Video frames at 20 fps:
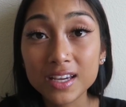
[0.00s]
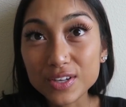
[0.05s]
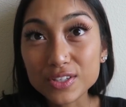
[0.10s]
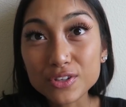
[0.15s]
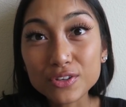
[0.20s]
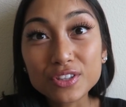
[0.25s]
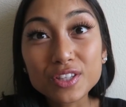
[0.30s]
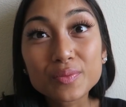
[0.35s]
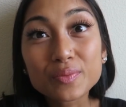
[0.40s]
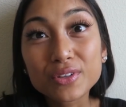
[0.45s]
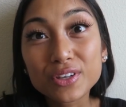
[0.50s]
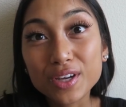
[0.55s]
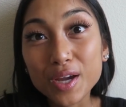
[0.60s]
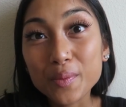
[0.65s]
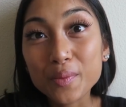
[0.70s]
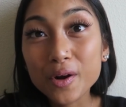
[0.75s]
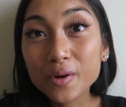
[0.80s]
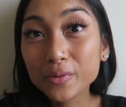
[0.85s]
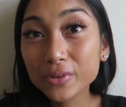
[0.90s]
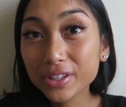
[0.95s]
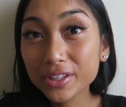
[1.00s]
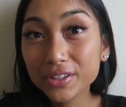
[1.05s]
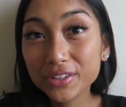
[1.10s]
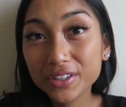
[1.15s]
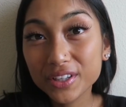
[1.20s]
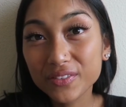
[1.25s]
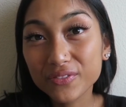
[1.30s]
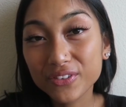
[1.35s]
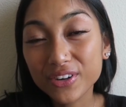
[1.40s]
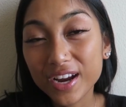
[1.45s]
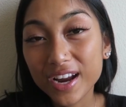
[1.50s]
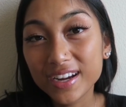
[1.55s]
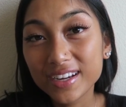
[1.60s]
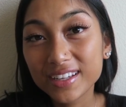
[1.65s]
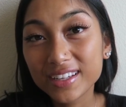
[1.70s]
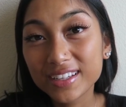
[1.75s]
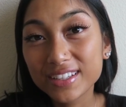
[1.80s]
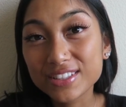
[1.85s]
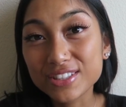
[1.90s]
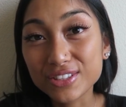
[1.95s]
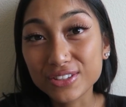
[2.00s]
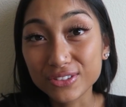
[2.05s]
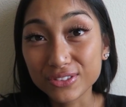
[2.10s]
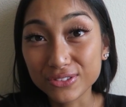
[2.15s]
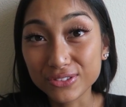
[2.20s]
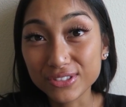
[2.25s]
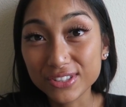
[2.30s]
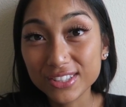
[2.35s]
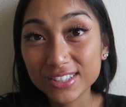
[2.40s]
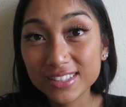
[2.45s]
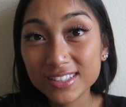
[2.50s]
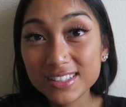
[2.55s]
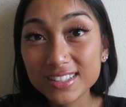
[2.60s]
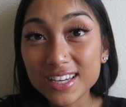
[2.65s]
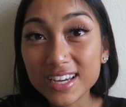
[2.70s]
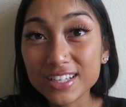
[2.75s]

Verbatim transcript: So I told them, look, I'm not really looking for any solutions.